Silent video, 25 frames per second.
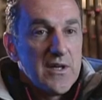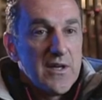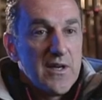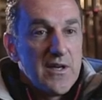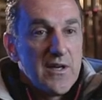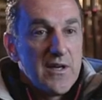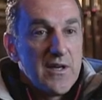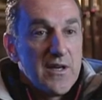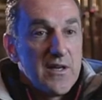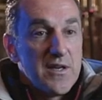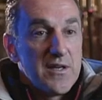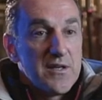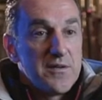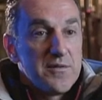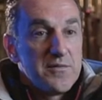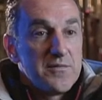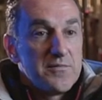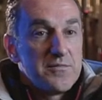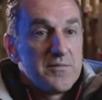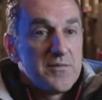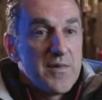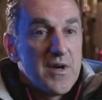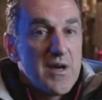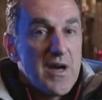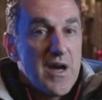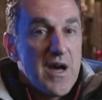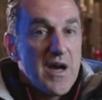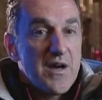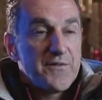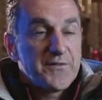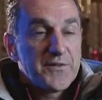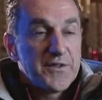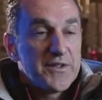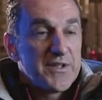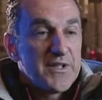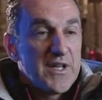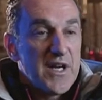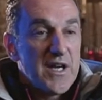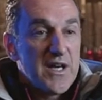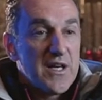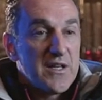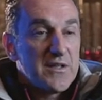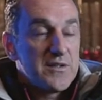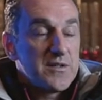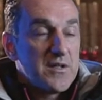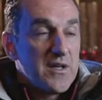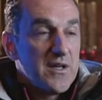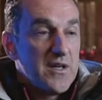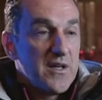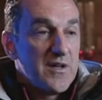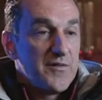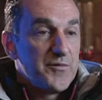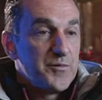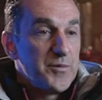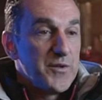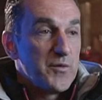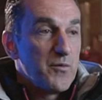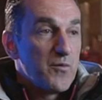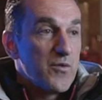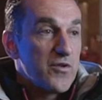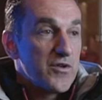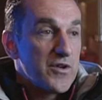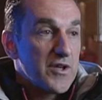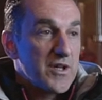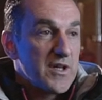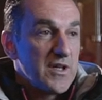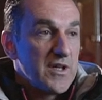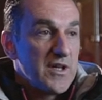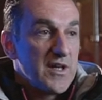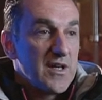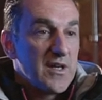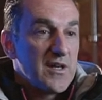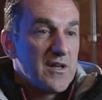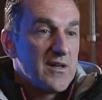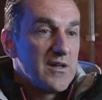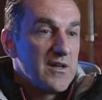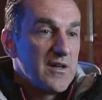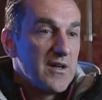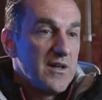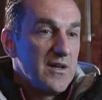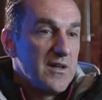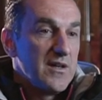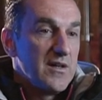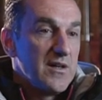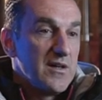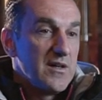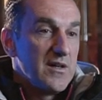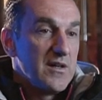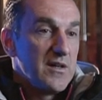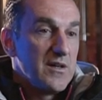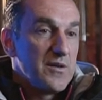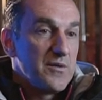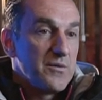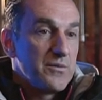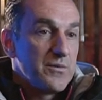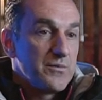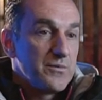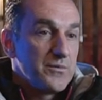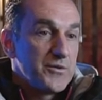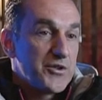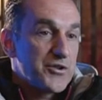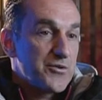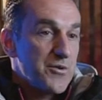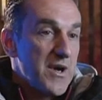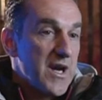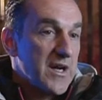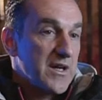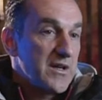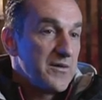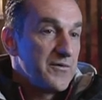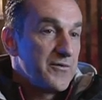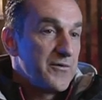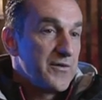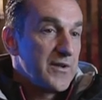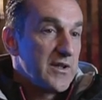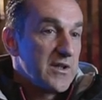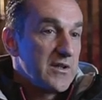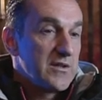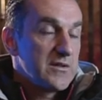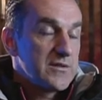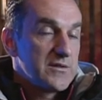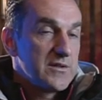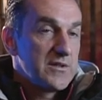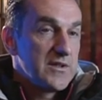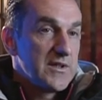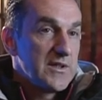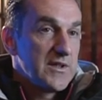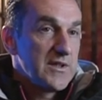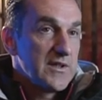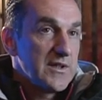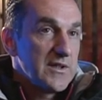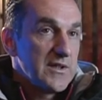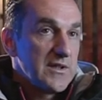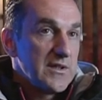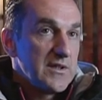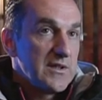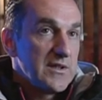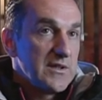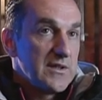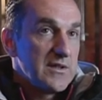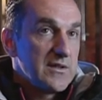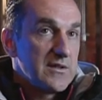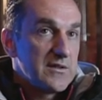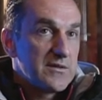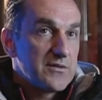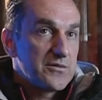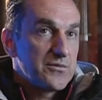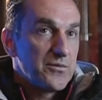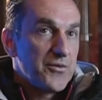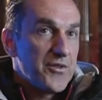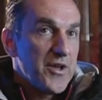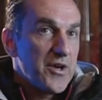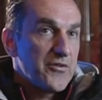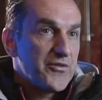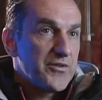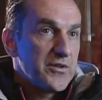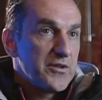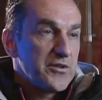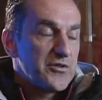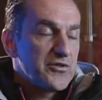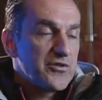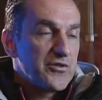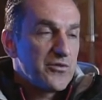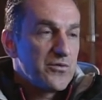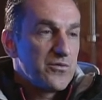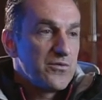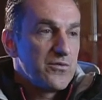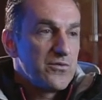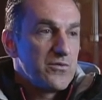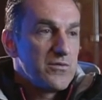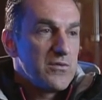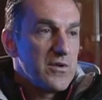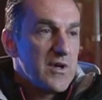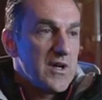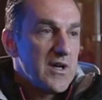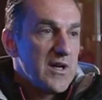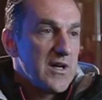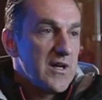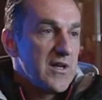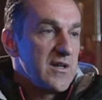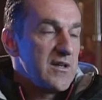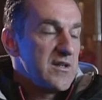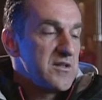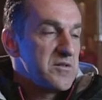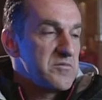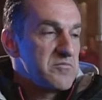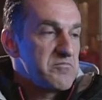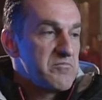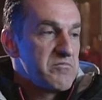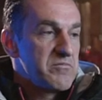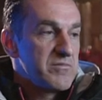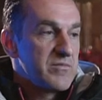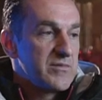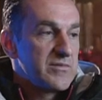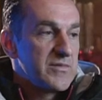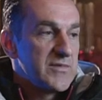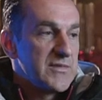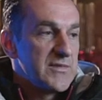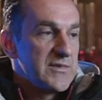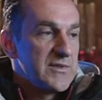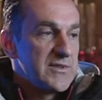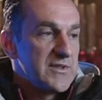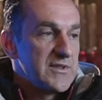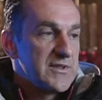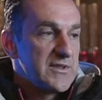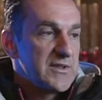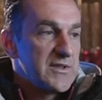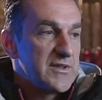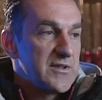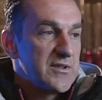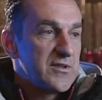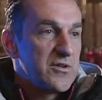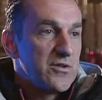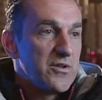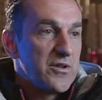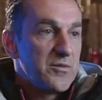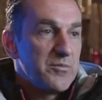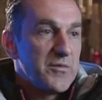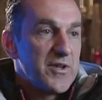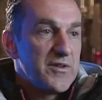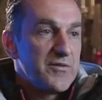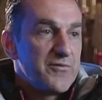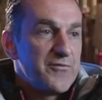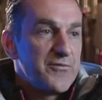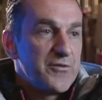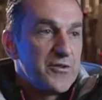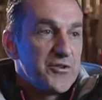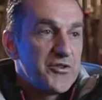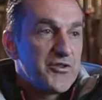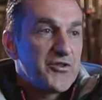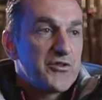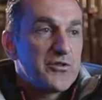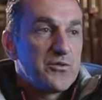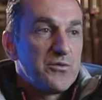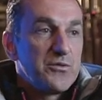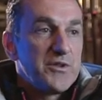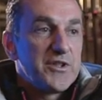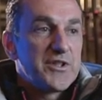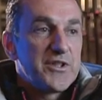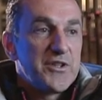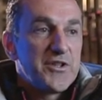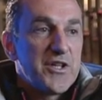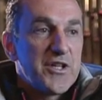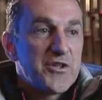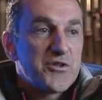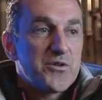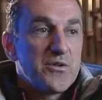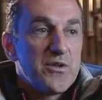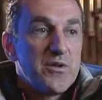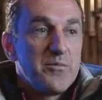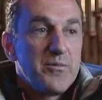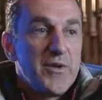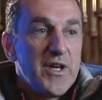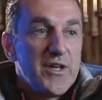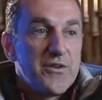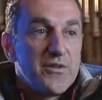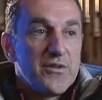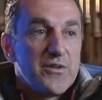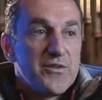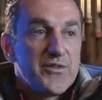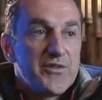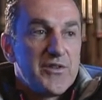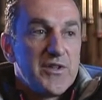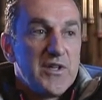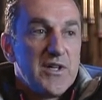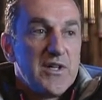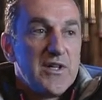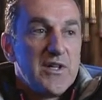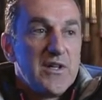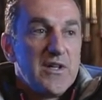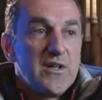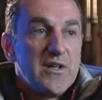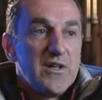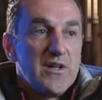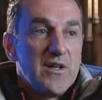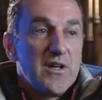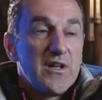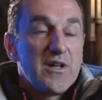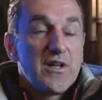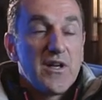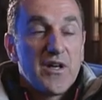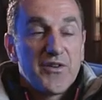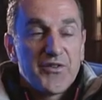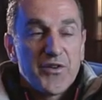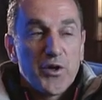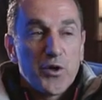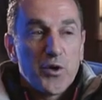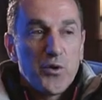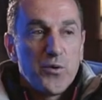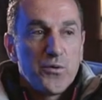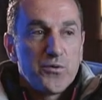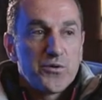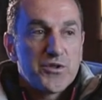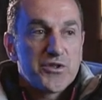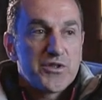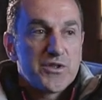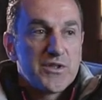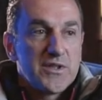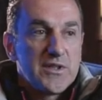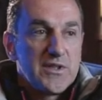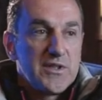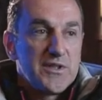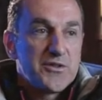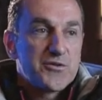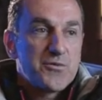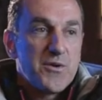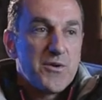And after that, I've been working uh, with track and field. In 2002, I uh, got my first two international medals uh, as a coach in